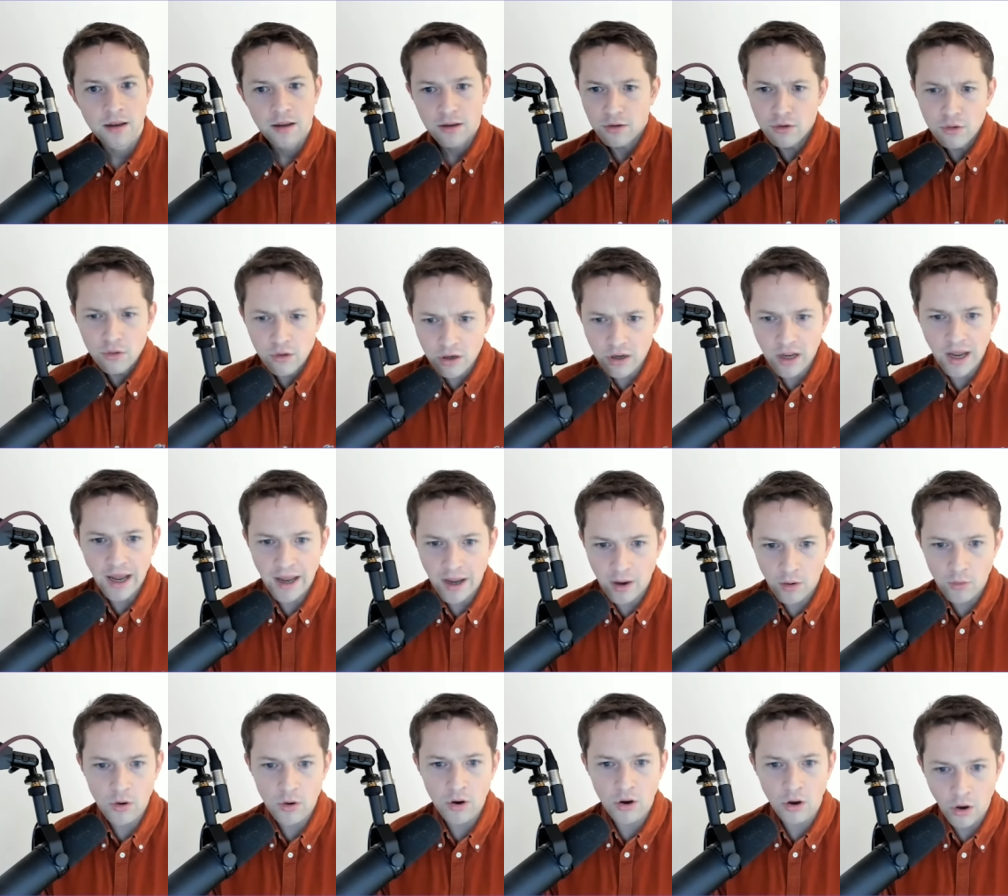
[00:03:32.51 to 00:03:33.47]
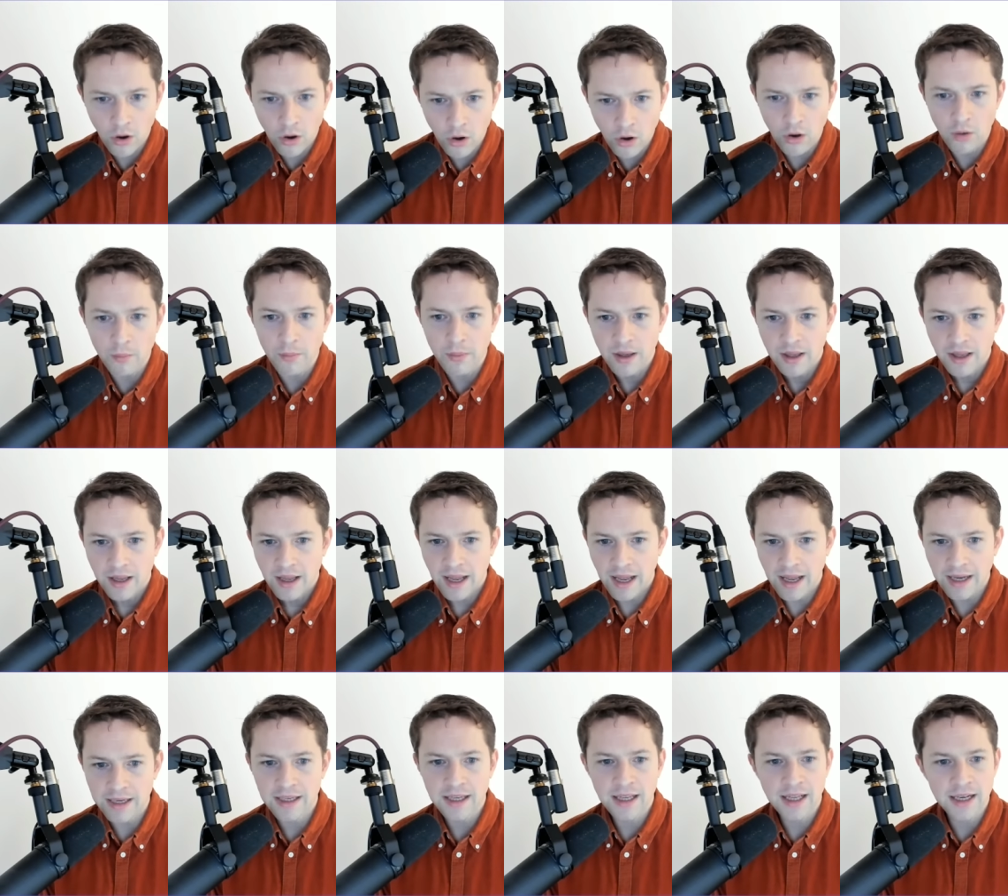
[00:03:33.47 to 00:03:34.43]
You look at how calm
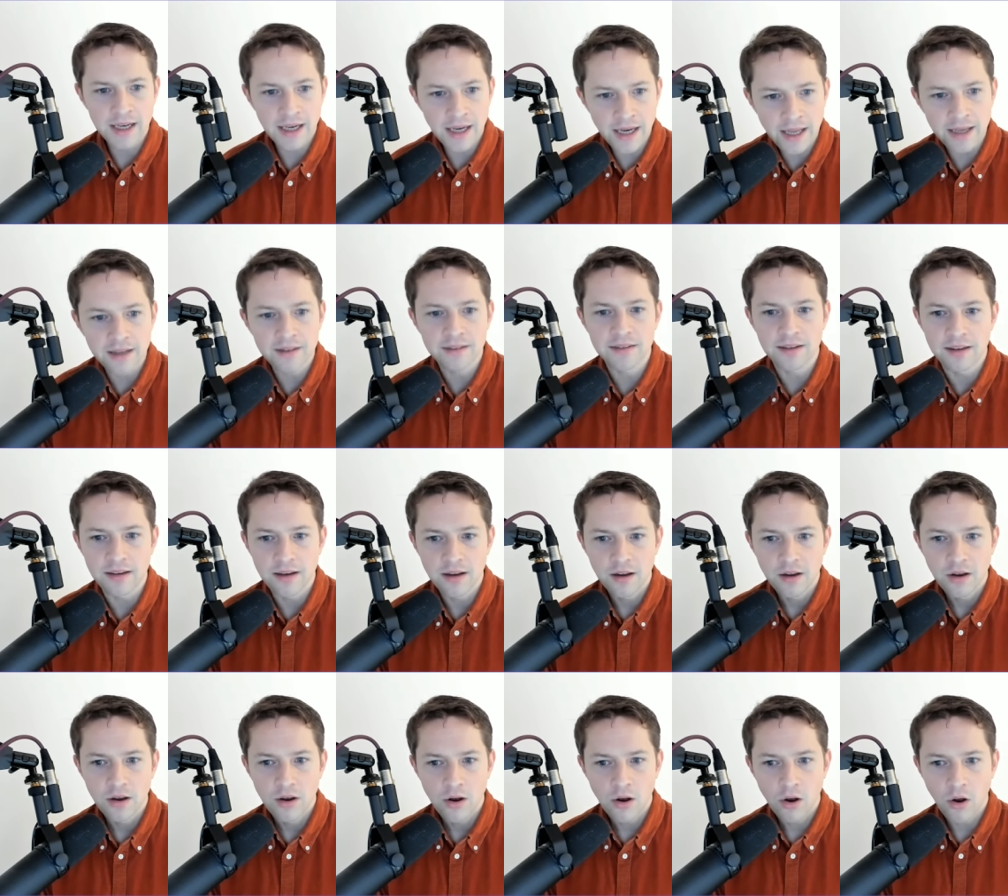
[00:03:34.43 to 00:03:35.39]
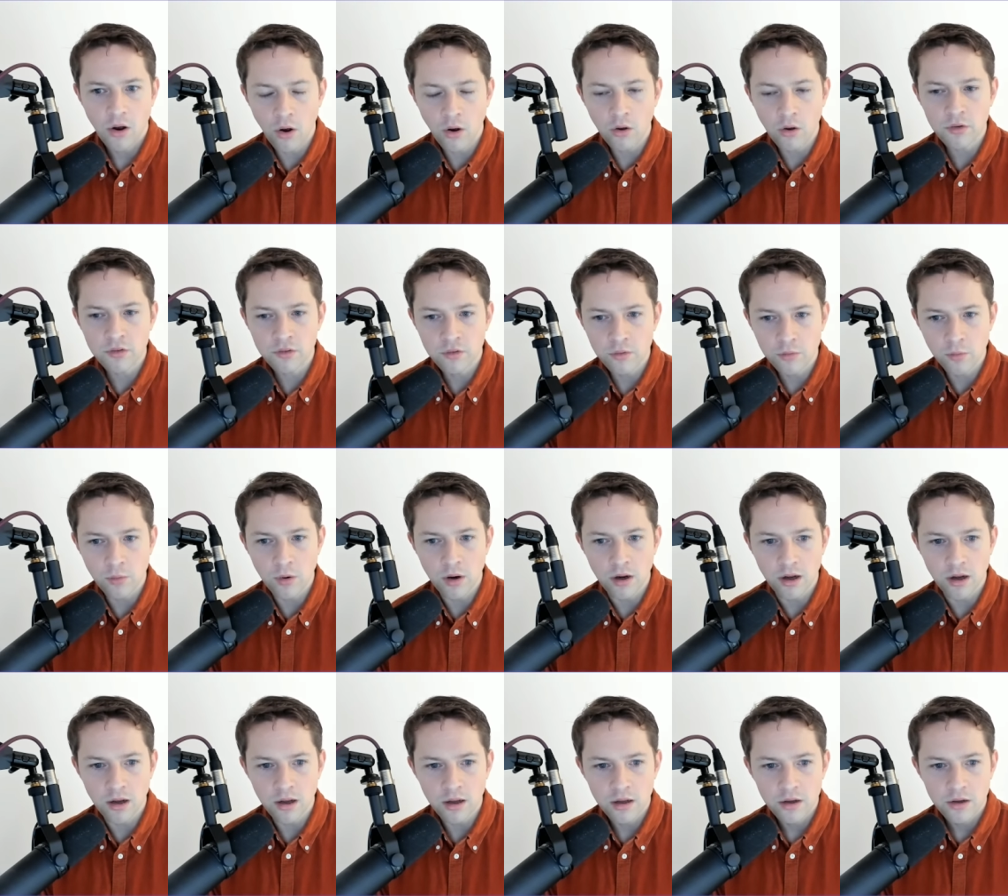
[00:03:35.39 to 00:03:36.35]
and collected Arsenal
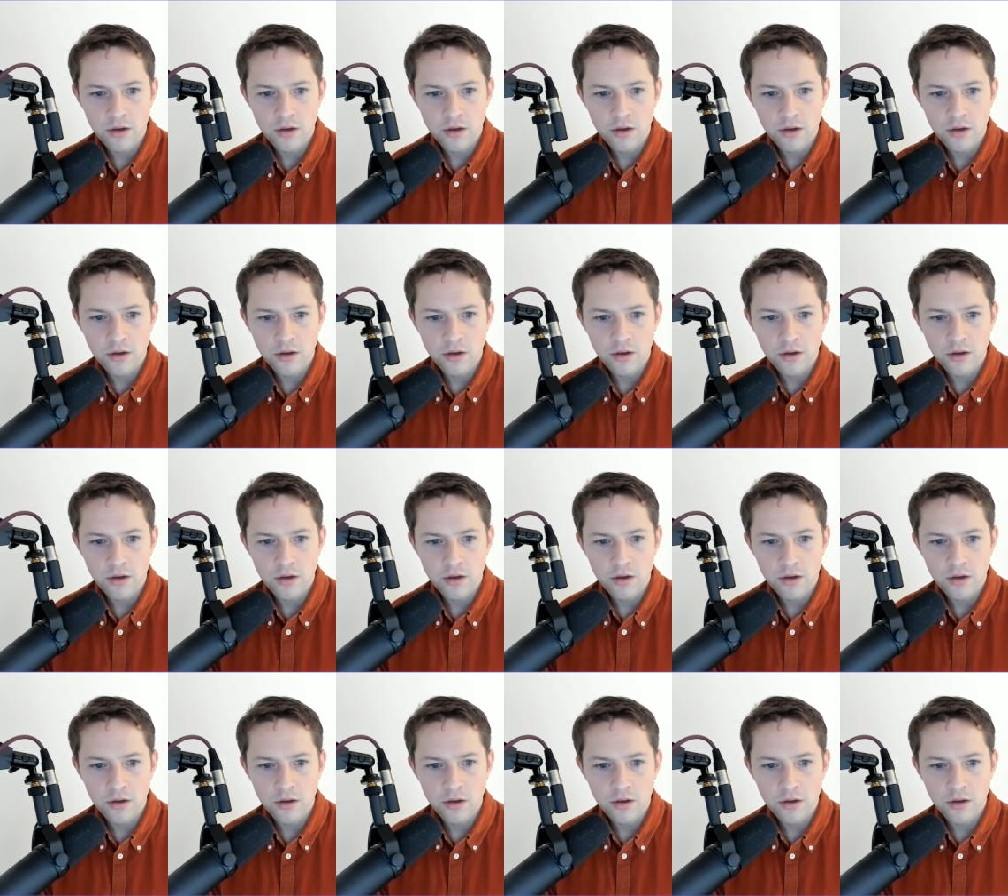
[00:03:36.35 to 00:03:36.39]
were